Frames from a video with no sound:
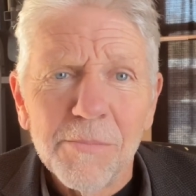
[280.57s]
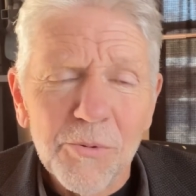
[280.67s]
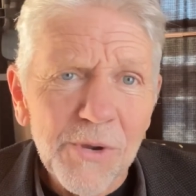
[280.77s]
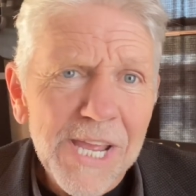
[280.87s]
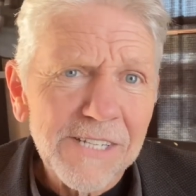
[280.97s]
But
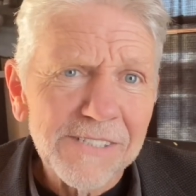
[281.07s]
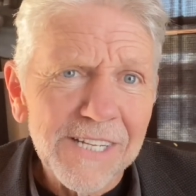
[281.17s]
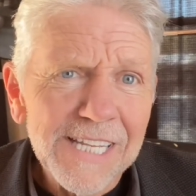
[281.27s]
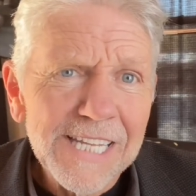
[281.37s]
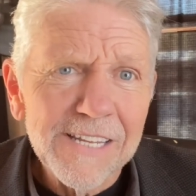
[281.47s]
we
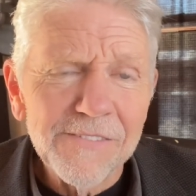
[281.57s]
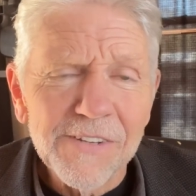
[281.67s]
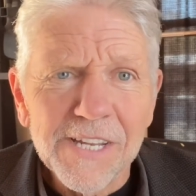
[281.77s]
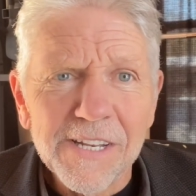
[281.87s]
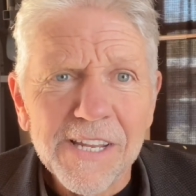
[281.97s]
actually lived
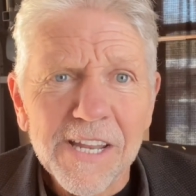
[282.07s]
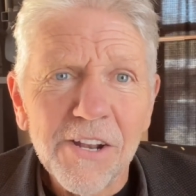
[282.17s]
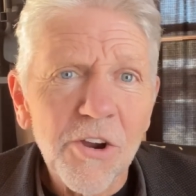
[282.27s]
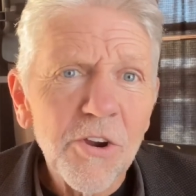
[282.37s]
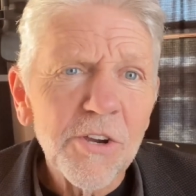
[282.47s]
in
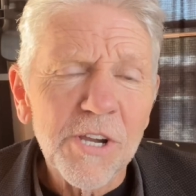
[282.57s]
her